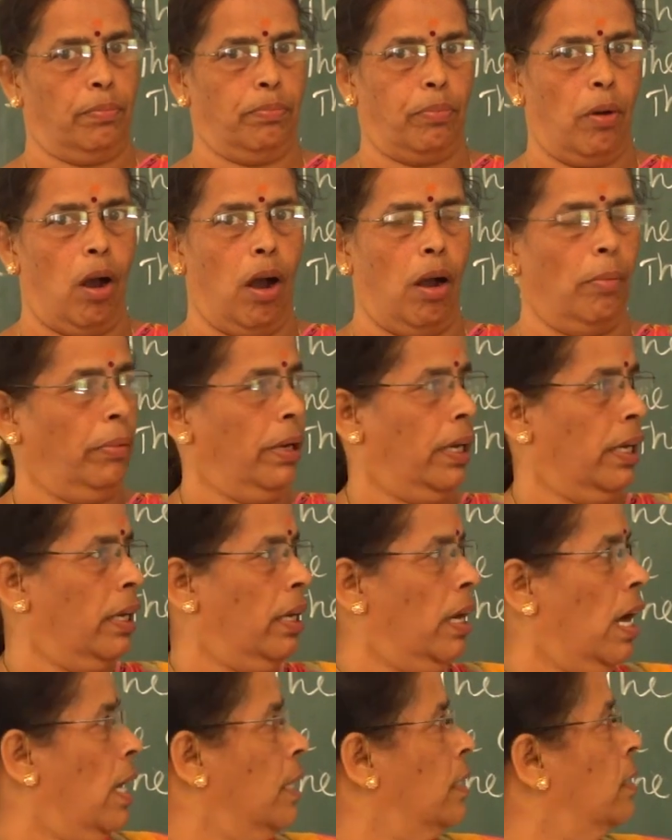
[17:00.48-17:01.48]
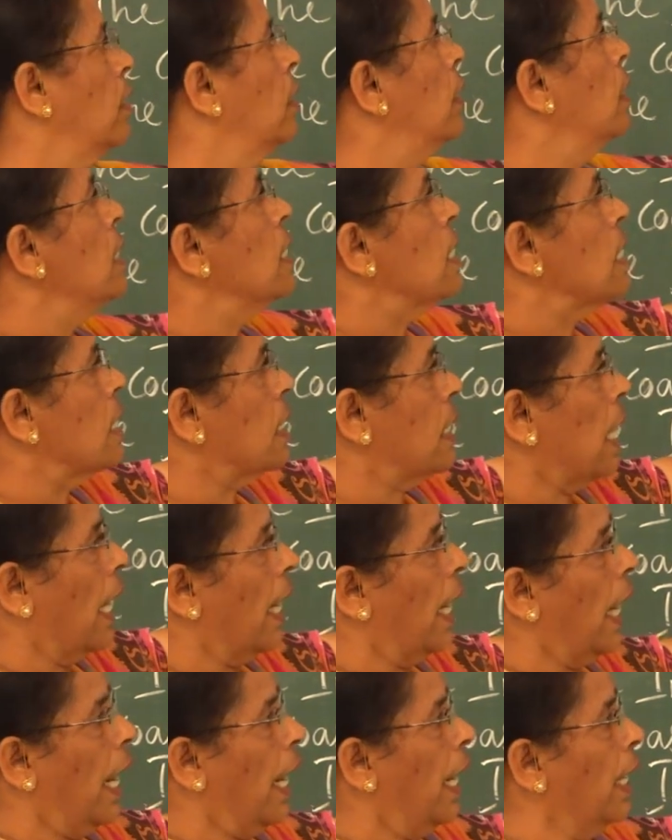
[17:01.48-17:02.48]
Pamir knot.
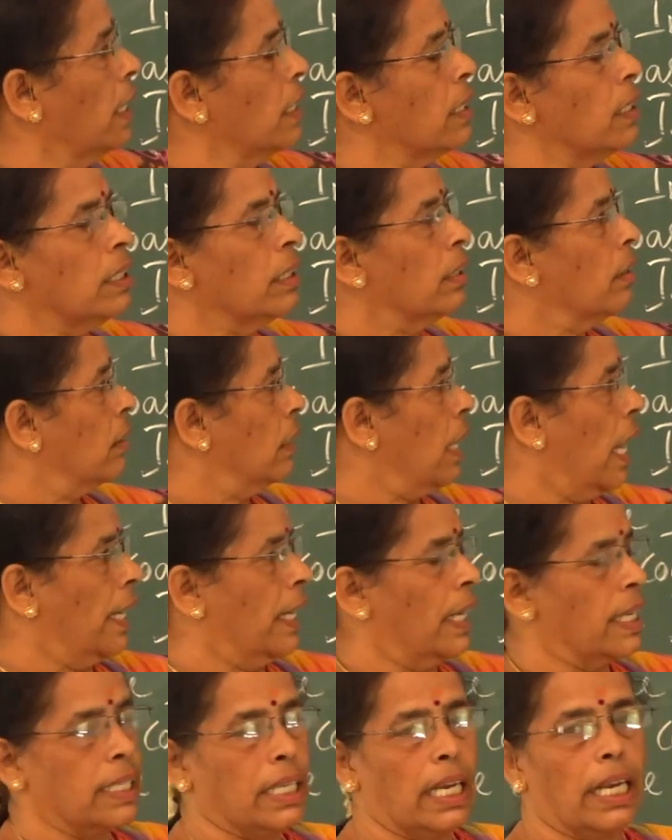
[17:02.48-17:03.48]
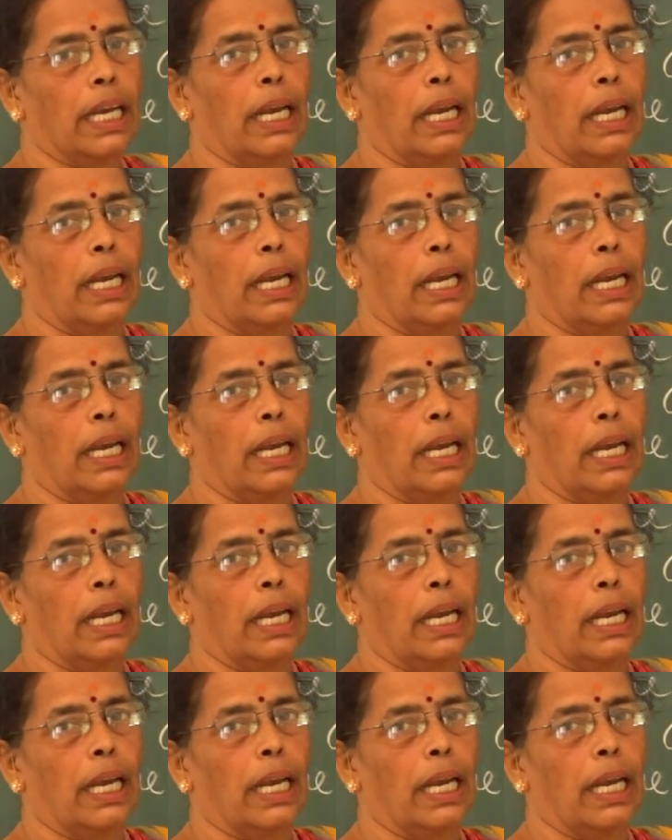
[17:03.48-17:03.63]
Second, that is a